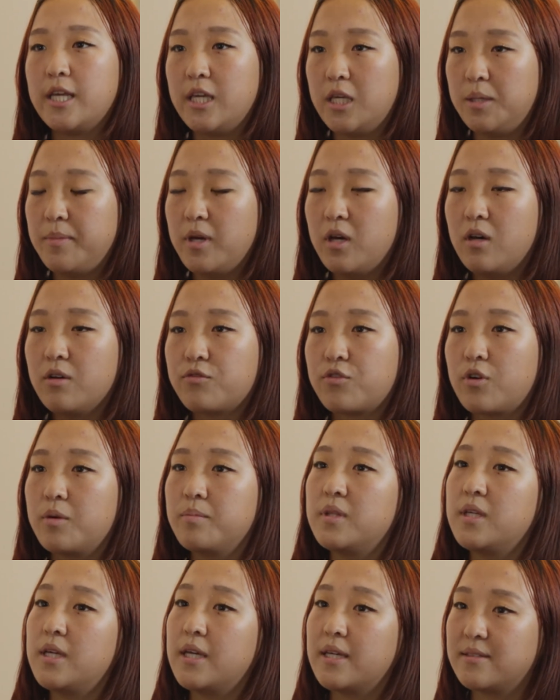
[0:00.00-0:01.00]
email
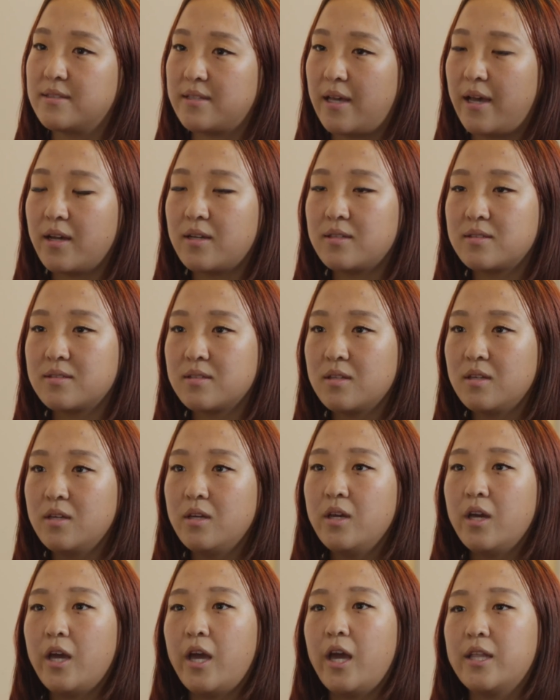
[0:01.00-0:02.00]
from the execs,
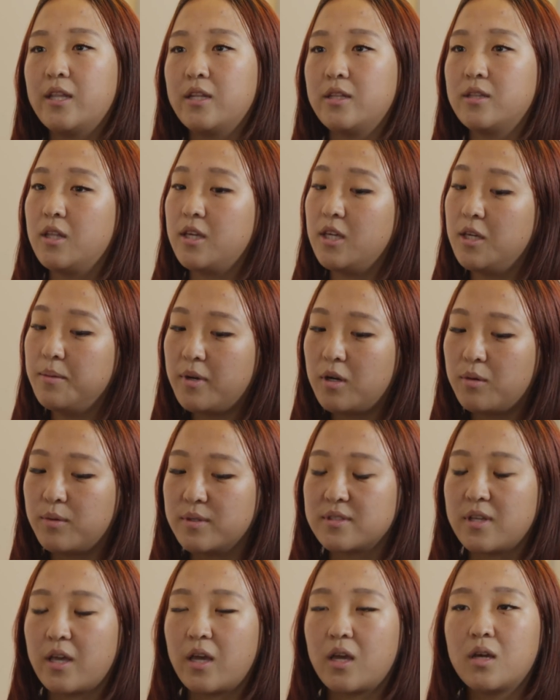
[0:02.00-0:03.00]
and the email
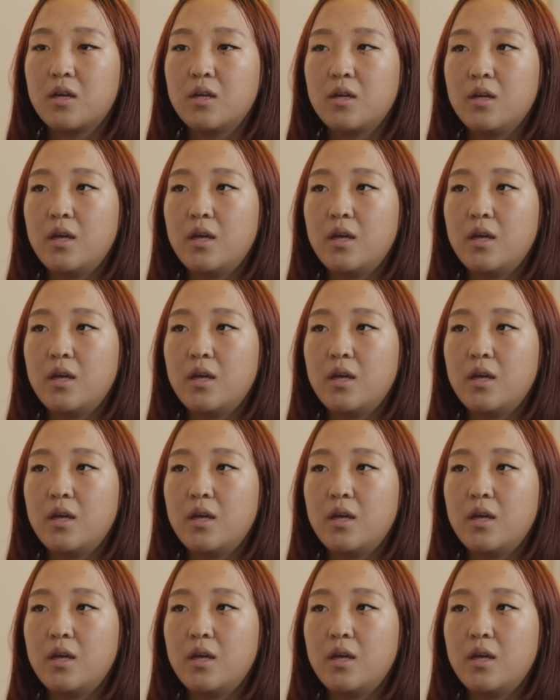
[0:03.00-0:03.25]
was like,